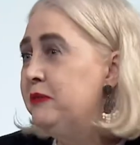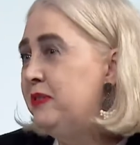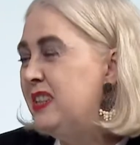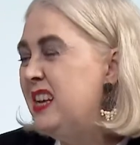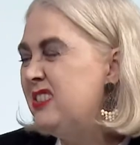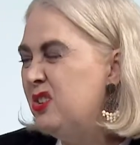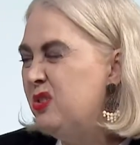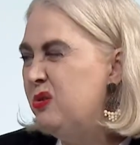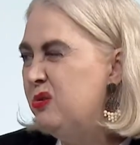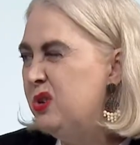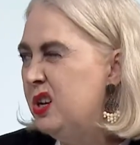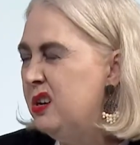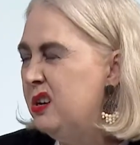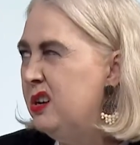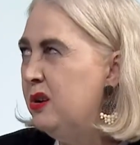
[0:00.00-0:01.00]
That's called
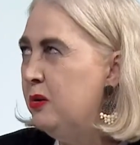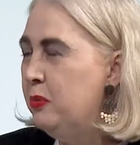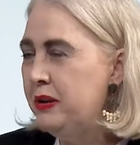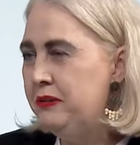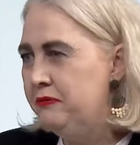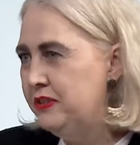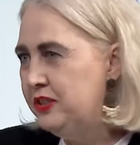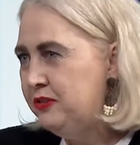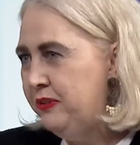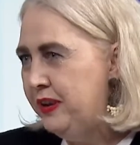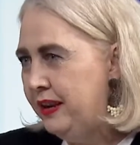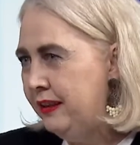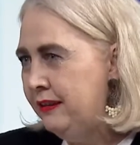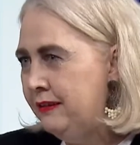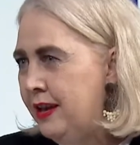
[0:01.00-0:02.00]
wet fish
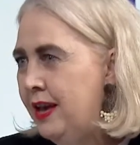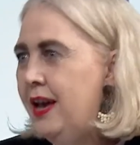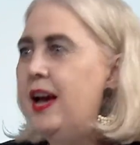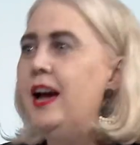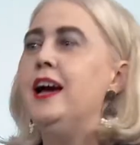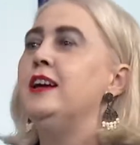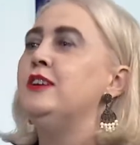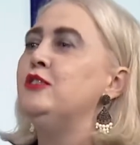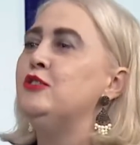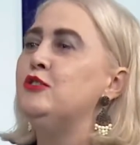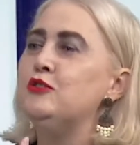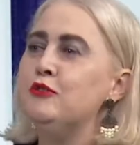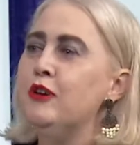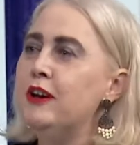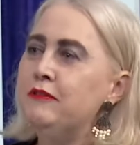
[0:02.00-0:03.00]
feeding. And
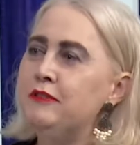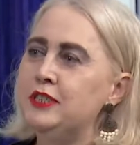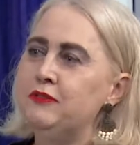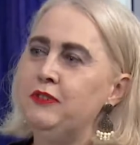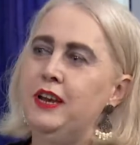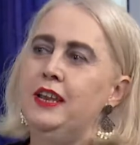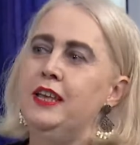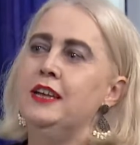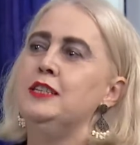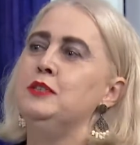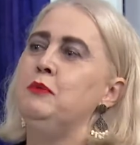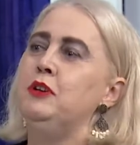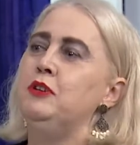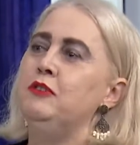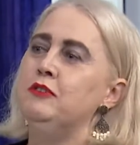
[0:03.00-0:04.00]
dry fish feeding is
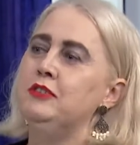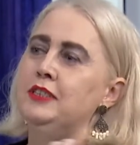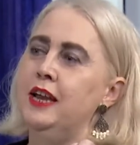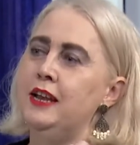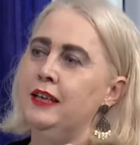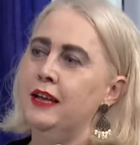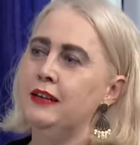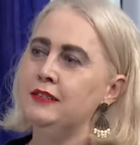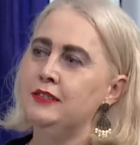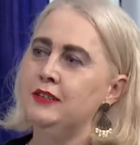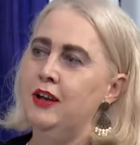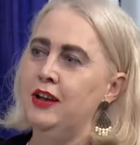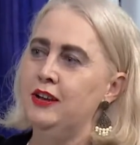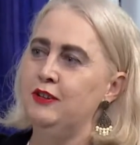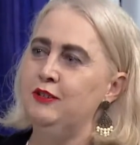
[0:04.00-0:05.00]
when you're standing
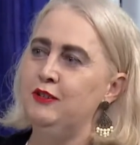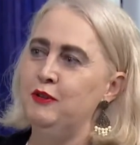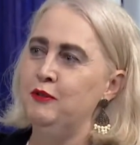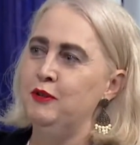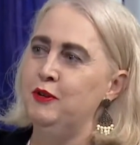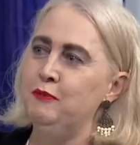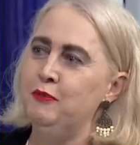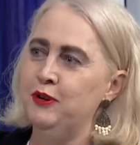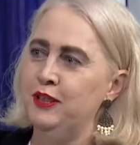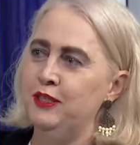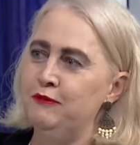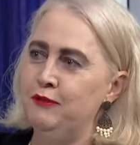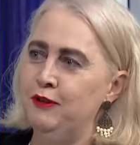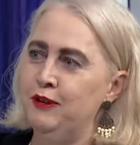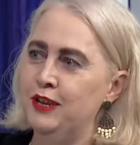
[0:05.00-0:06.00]
outside and you're putting
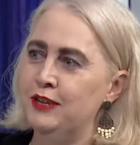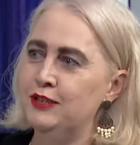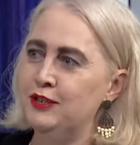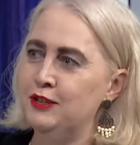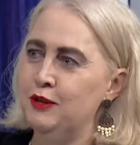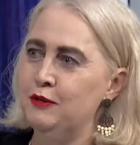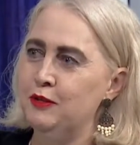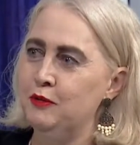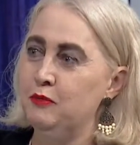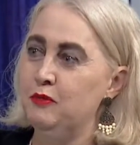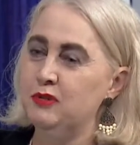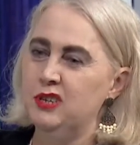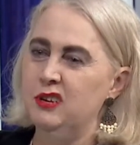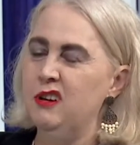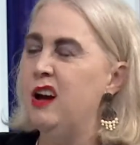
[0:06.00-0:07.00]
the food into the
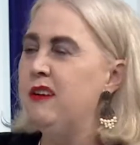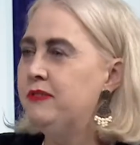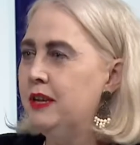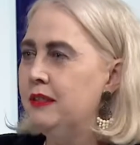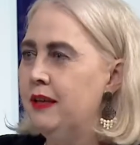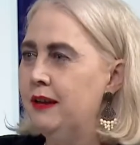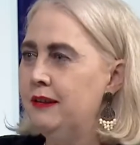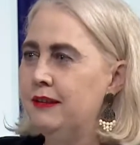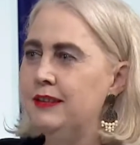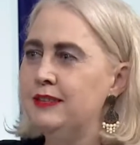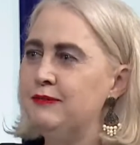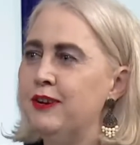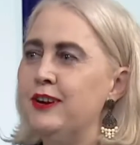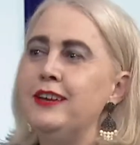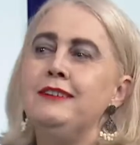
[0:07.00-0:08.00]
water. I've done that.
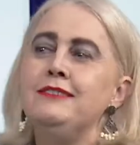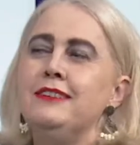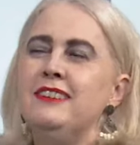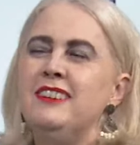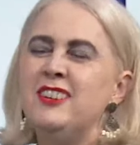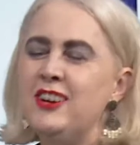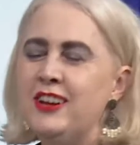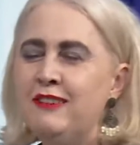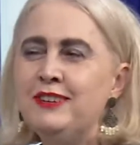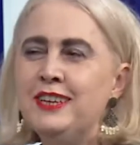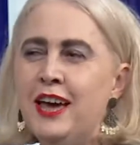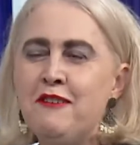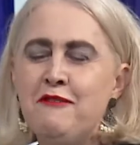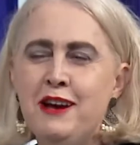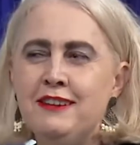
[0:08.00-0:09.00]
It's very easy. You don't have to
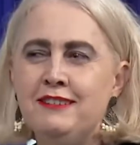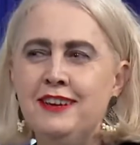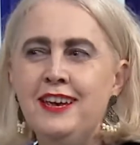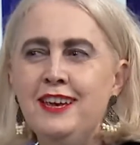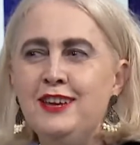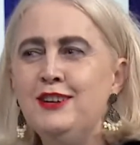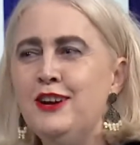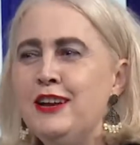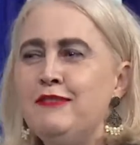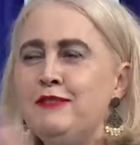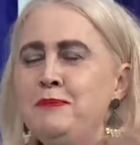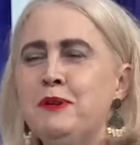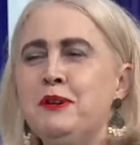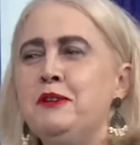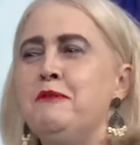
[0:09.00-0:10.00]
get wet. You don't have
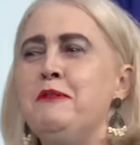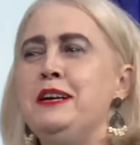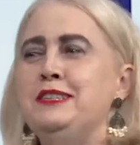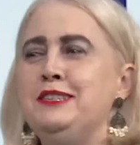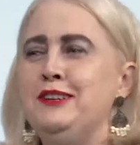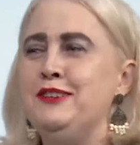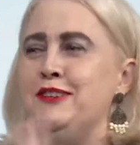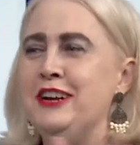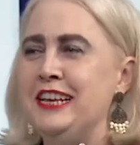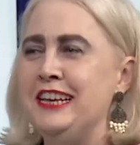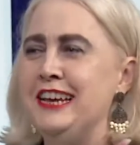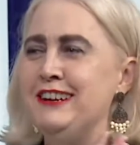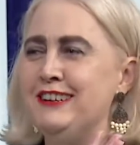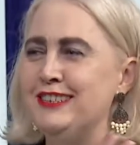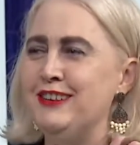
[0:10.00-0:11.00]
to put on a wetsuit or any
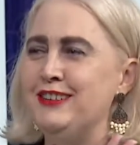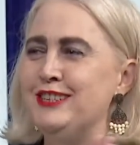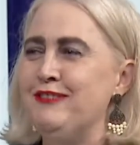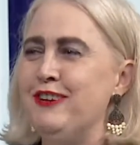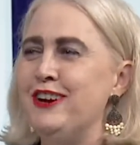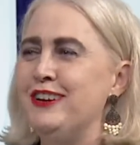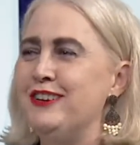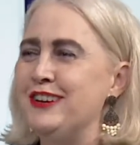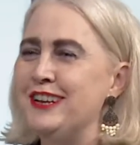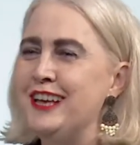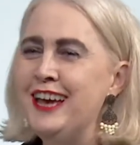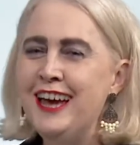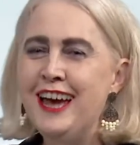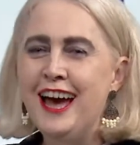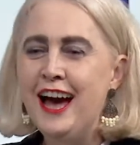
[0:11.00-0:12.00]
gear. It's very good.
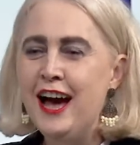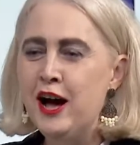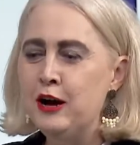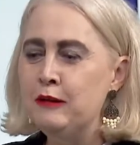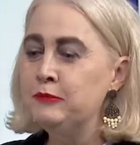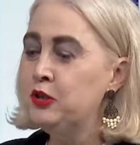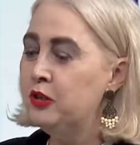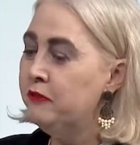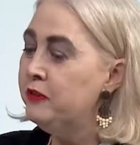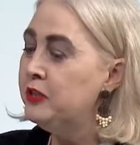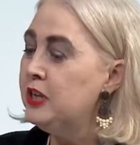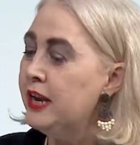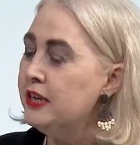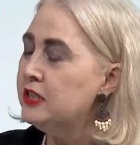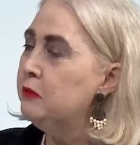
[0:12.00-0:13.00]
So the
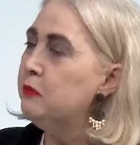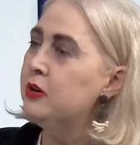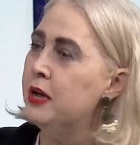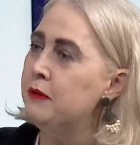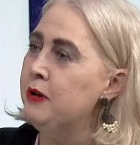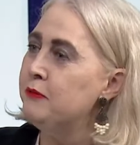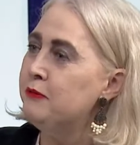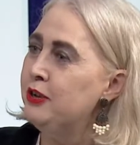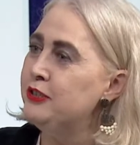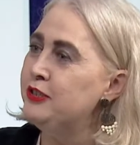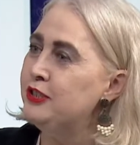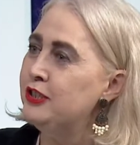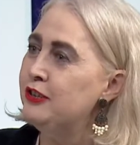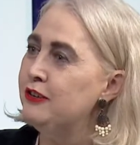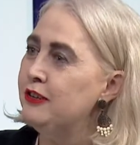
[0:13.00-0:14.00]
fish actually will come up close
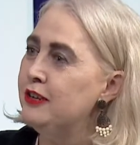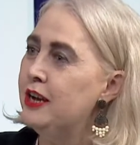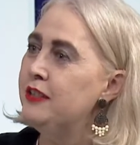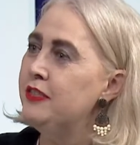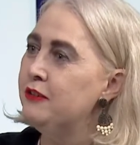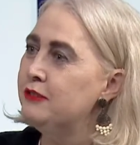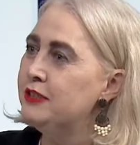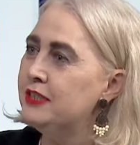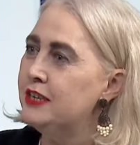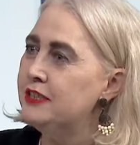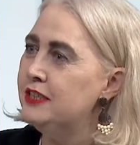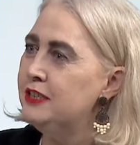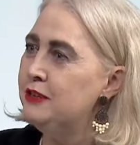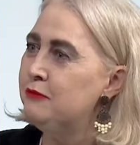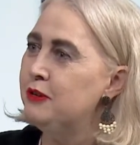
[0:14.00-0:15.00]
to you, and they will start
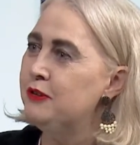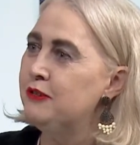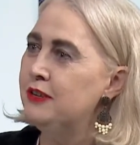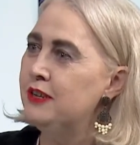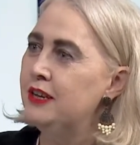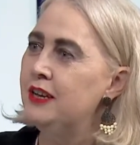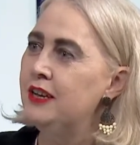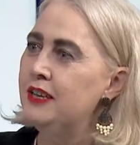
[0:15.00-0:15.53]
to nibble.